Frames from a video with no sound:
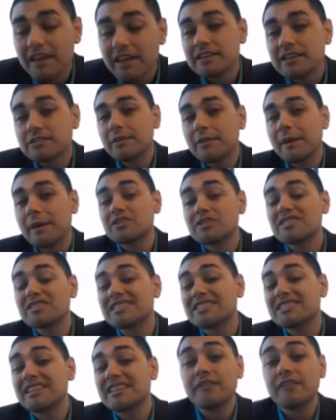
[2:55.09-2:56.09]
So I'm not
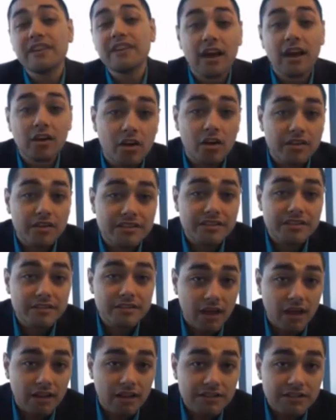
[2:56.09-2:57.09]
just giving out all this
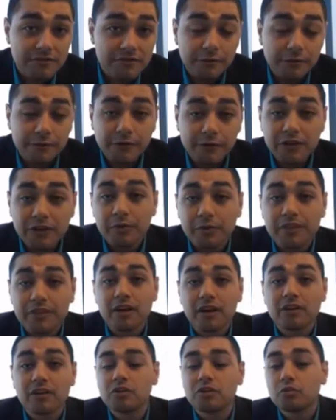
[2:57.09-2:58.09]
knowledge for free
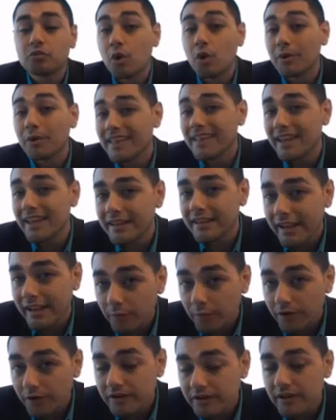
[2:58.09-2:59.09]
without growing that
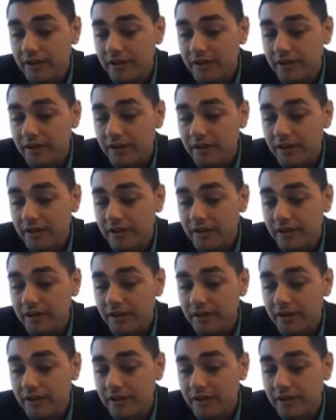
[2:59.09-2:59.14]
network.